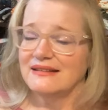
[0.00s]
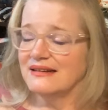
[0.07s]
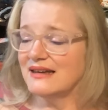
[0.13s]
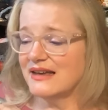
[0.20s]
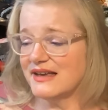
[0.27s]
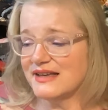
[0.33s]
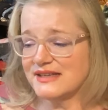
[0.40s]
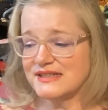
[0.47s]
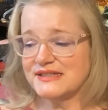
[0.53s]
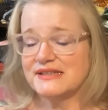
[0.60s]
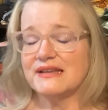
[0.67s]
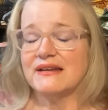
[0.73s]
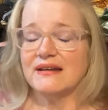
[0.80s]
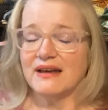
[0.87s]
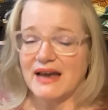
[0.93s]
Because
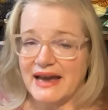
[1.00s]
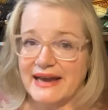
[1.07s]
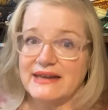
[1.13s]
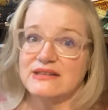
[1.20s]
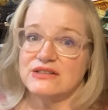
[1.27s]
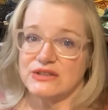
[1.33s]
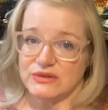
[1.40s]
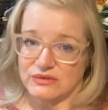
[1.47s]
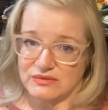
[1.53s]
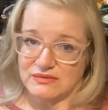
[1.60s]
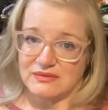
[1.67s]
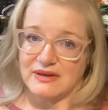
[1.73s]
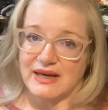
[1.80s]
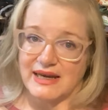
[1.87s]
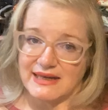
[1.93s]
I do.
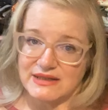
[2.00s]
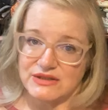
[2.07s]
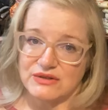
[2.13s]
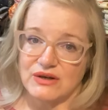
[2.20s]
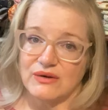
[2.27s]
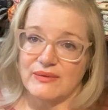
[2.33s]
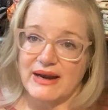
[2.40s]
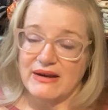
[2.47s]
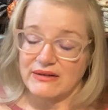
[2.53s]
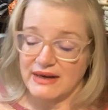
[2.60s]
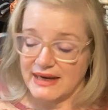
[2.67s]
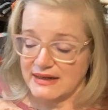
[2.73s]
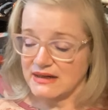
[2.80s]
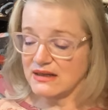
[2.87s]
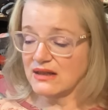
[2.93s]
Around
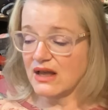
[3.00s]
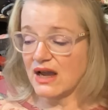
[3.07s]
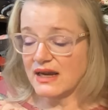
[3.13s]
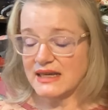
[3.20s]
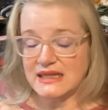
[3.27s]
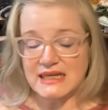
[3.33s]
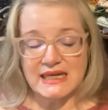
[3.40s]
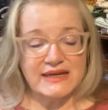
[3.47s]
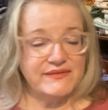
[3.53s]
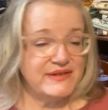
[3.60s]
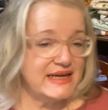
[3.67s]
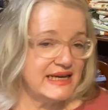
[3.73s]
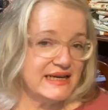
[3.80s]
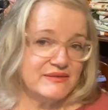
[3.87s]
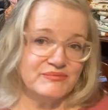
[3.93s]
9 o'clock in the
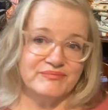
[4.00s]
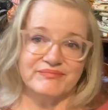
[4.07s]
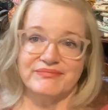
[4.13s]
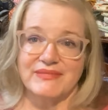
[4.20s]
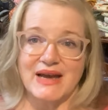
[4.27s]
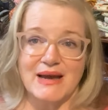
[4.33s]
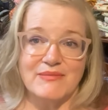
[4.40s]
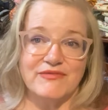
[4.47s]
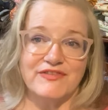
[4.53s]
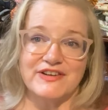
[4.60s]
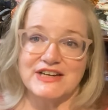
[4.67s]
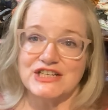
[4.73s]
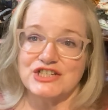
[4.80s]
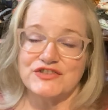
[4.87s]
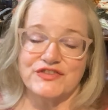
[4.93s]
evening, I'm
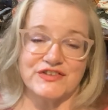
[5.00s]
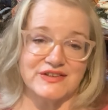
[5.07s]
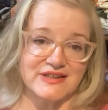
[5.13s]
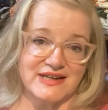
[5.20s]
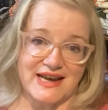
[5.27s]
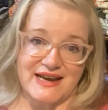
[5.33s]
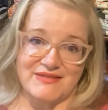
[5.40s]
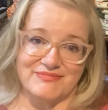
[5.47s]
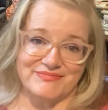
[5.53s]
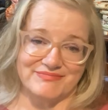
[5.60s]
finished for the day.